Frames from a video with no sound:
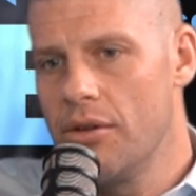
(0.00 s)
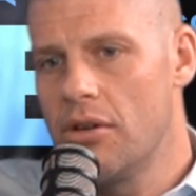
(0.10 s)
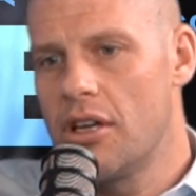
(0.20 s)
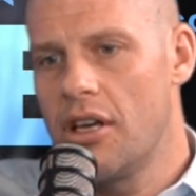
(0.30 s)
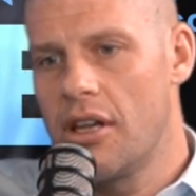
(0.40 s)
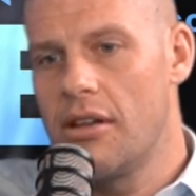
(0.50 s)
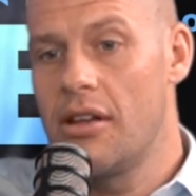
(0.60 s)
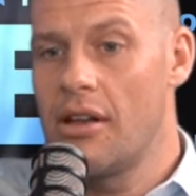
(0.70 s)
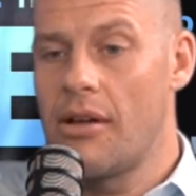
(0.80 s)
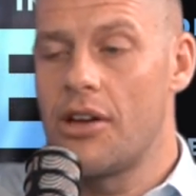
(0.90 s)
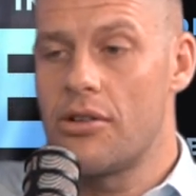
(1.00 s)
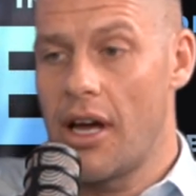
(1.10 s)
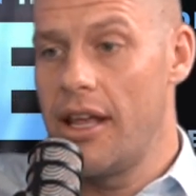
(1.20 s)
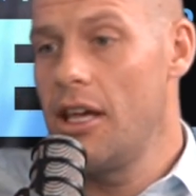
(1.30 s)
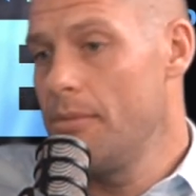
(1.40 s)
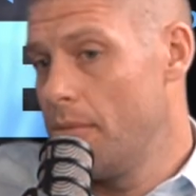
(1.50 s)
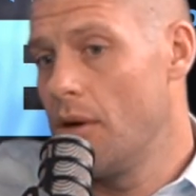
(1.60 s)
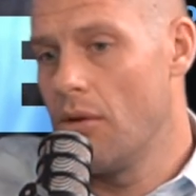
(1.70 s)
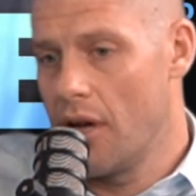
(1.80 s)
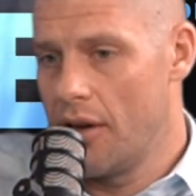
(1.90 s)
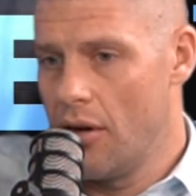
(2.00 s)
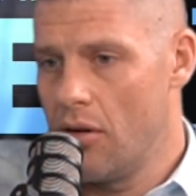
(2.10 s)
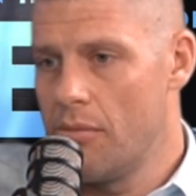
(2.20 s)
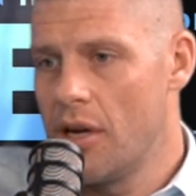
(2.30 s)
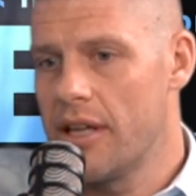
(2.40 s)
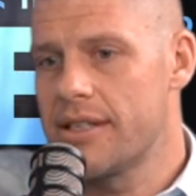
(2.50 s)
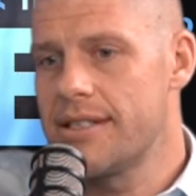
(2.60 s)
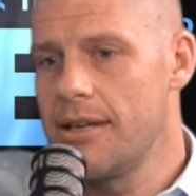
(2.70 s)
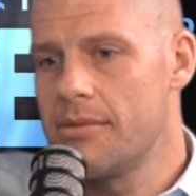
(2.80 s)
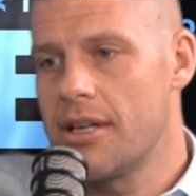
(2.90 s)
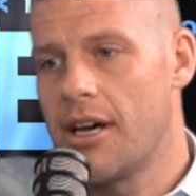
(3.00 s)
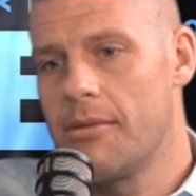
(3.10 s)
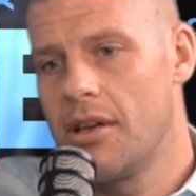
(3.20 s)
and I try to implement what I know. But at the same time,